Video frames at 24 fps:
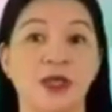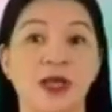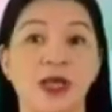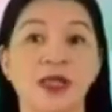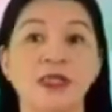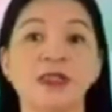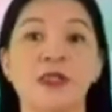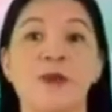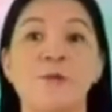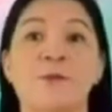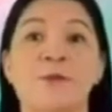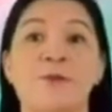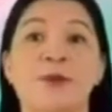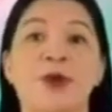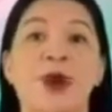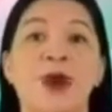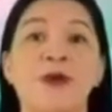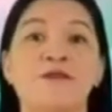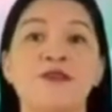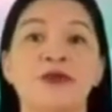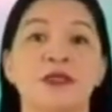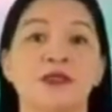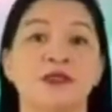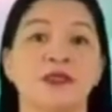as a
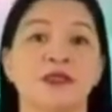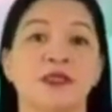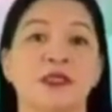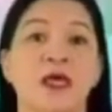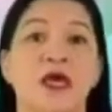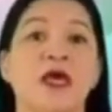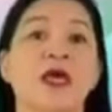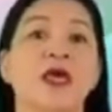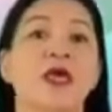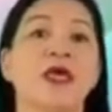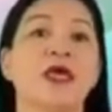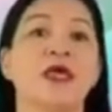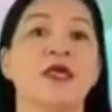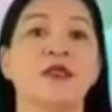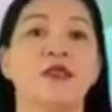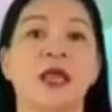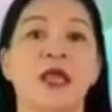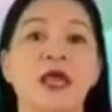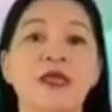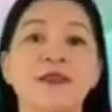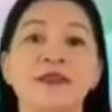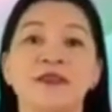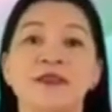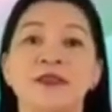province in
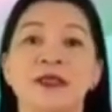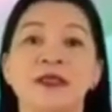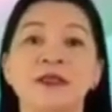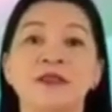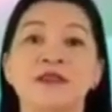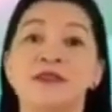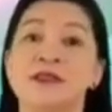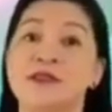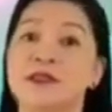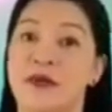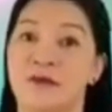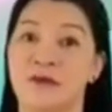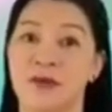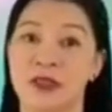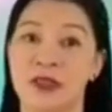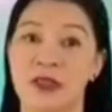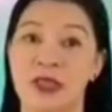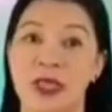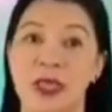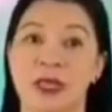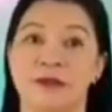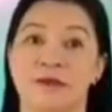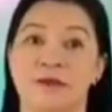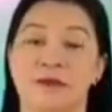
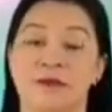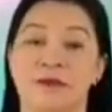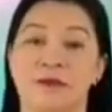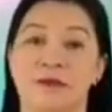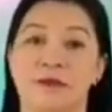1917.